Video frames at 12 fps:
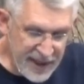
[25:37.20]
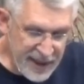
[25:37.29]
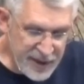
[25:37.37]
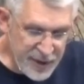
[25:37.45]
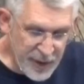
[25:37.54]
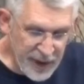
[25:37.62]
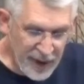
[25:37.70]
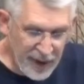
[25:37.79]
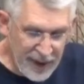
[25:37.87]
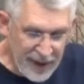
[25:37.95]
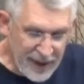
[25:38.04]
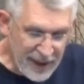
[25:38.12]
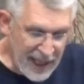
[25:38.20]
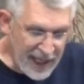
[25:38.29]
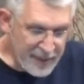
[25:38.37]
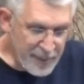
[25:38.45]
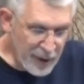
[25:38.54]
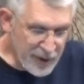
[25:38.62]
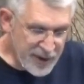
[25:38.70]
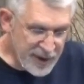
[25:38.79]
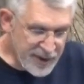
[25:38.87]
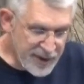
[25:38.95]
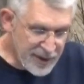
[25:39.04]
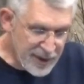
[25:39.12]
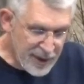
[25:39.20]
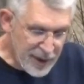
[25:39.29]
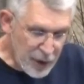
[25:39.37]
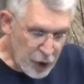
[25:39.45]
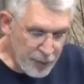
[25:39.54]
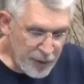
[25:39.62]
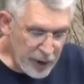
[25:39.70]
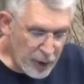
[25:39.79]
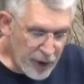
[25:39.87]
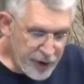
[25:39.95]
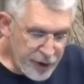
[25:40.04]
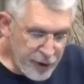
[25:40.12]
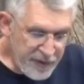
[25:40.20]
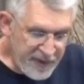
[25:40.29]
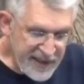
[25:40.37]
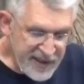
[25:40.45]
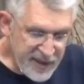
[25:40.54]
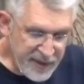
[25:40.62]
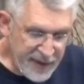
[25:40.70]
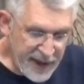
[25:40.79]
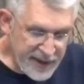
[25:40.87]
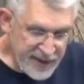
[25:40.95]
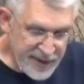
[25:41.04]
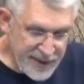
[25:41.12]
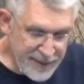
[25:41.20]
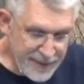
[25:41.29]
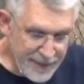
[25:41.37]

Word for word: Israel like Moses, whom the Lord knew face to face,